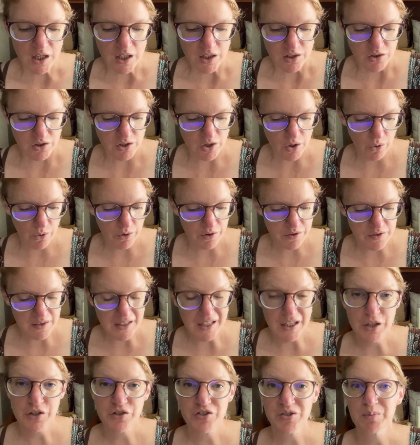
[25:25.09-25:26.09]
So
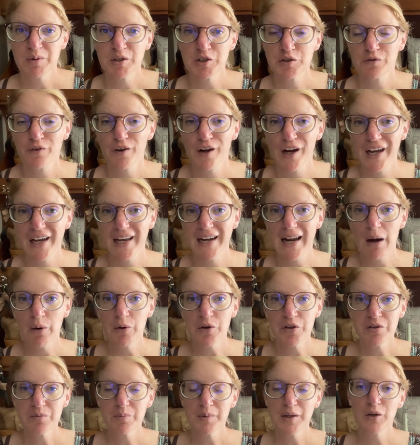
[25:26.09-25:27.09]
thank you so much for hanging
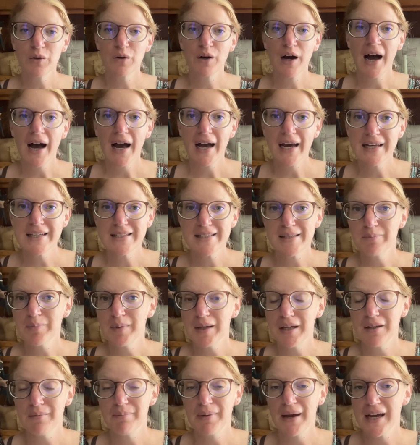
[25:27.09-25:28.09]
out with me, you guys, and
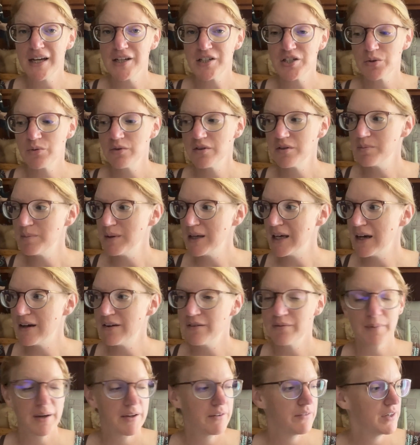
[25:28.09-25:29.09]
being patient with me.
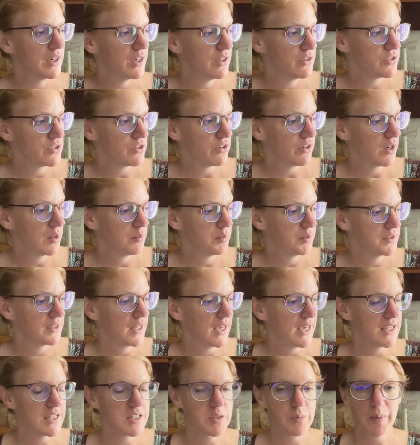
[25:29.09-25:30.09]
My videos are a couple
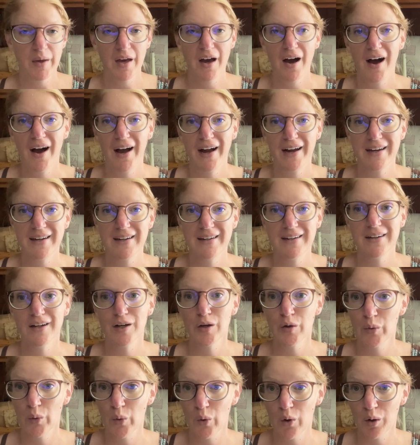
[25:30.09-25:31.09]
days behind
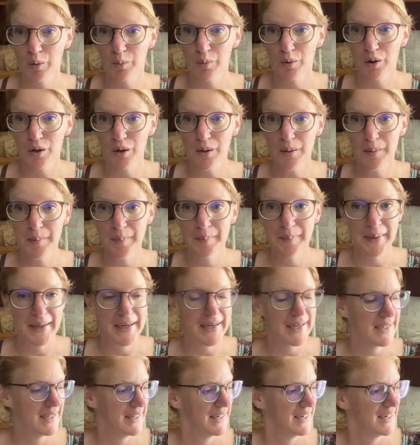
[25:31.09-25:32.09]
normal,
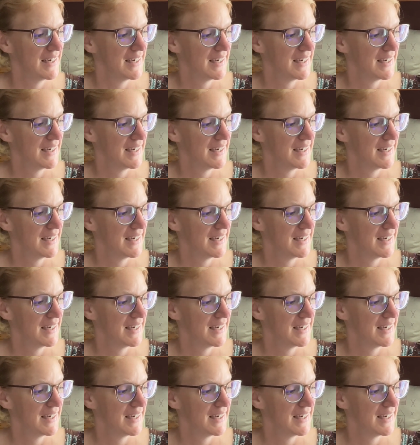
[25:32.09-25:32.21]
but